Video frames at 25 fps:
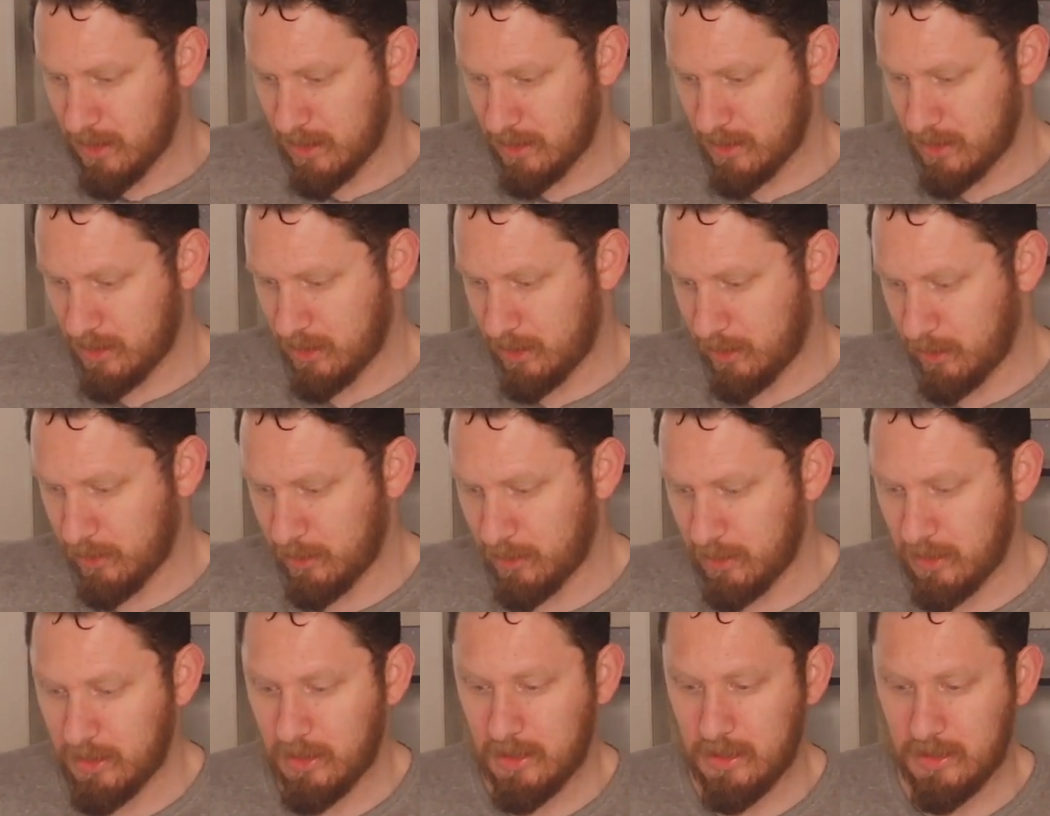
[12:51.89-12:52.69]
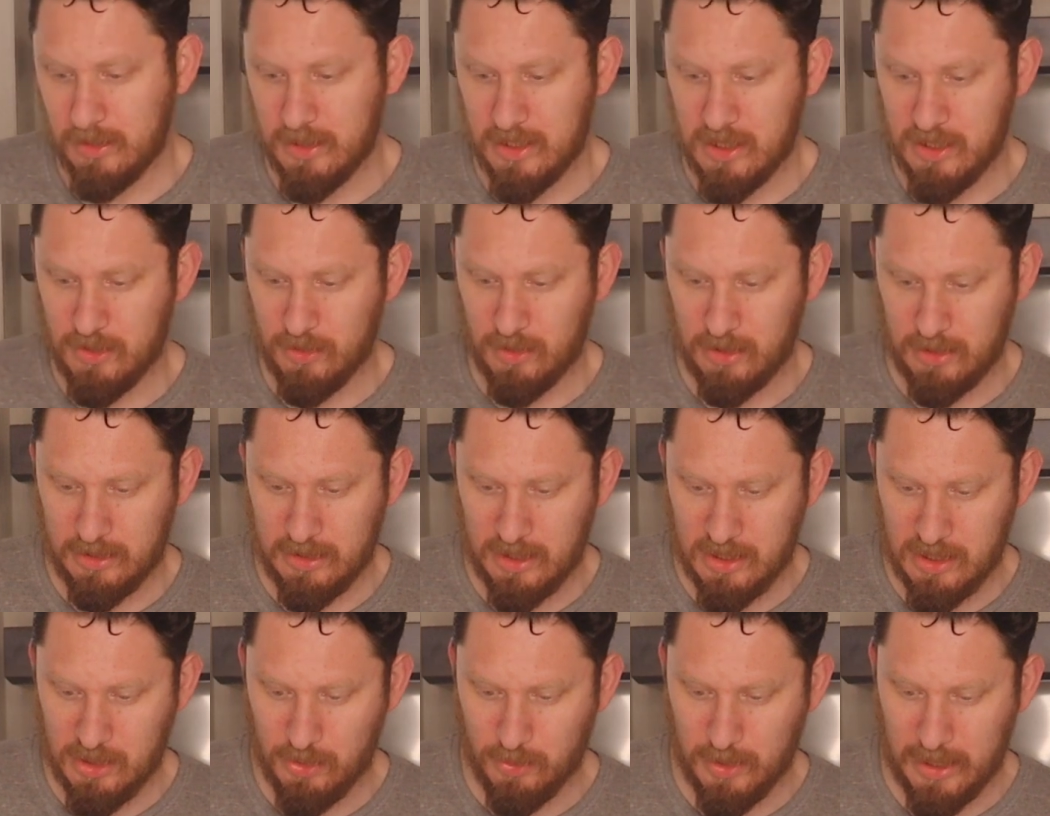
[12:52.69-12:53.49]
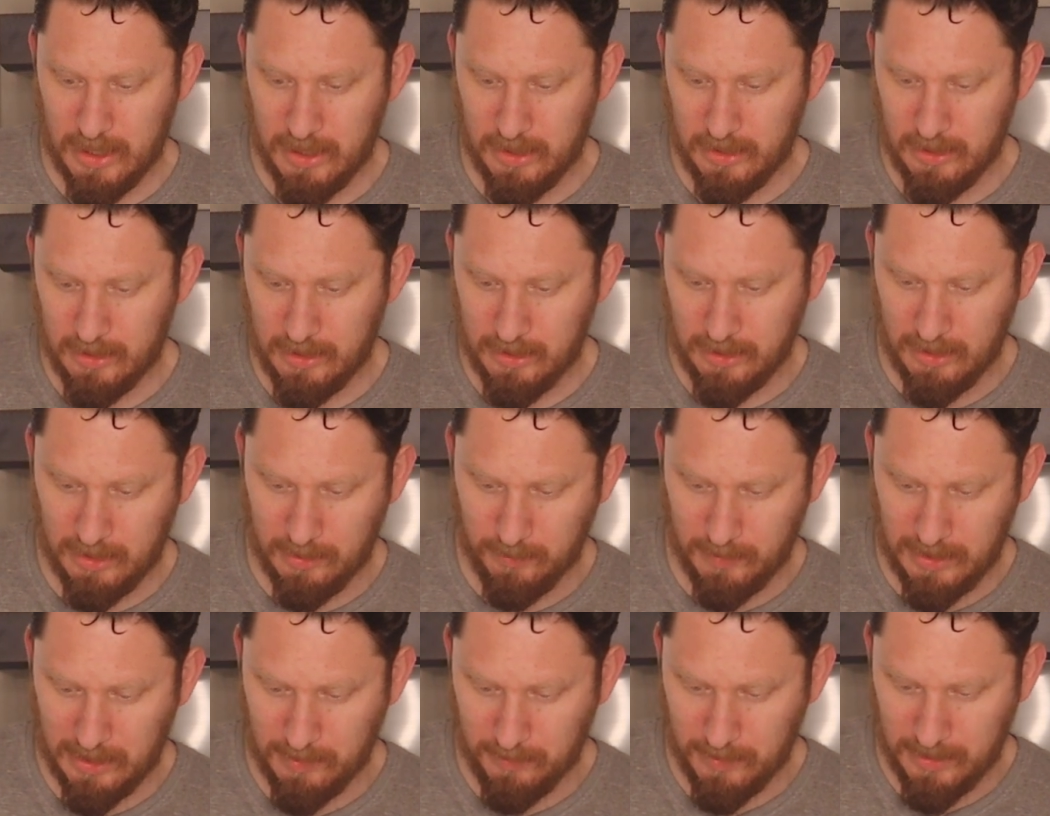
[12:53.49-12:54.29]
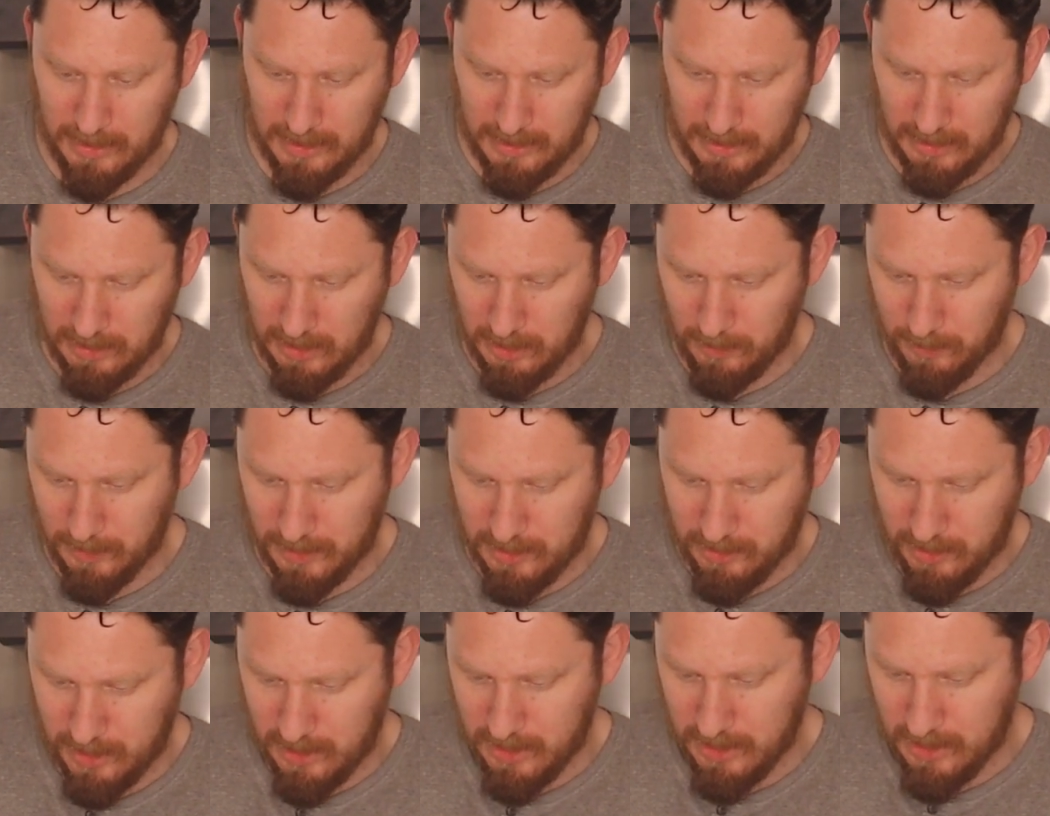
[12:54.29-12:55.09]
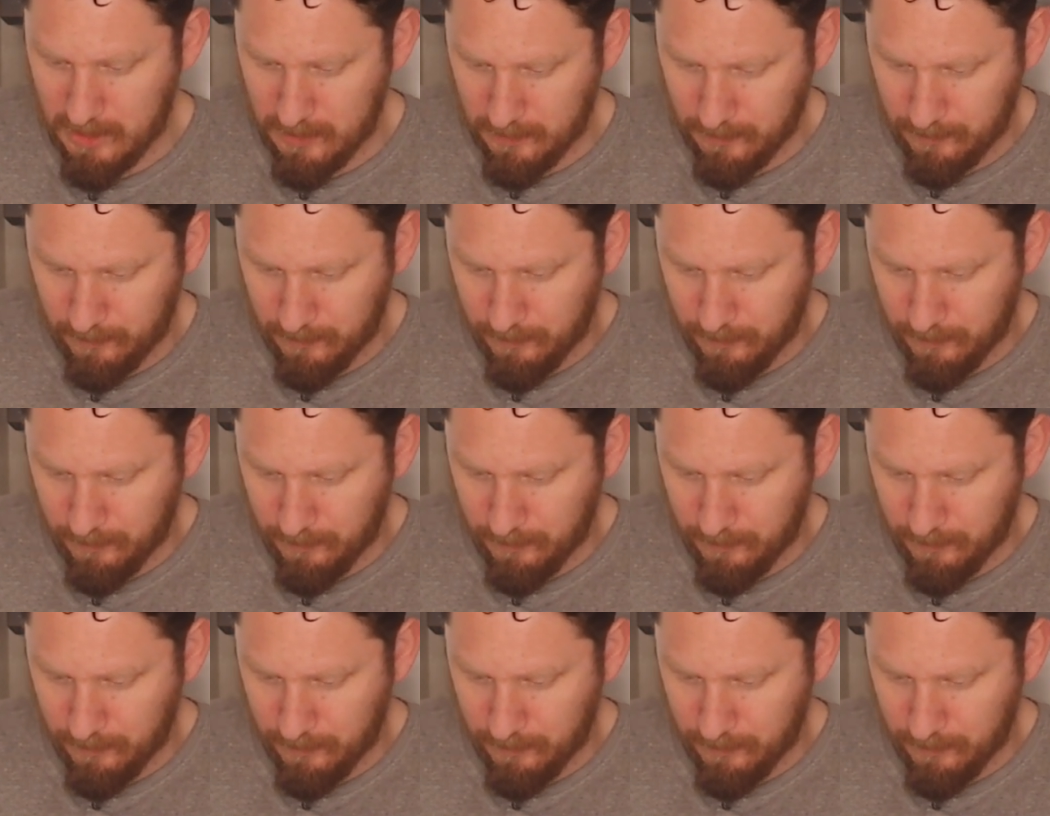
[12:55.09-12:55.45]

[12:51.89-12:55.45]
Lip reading: So this is why it might be a little bit tricky.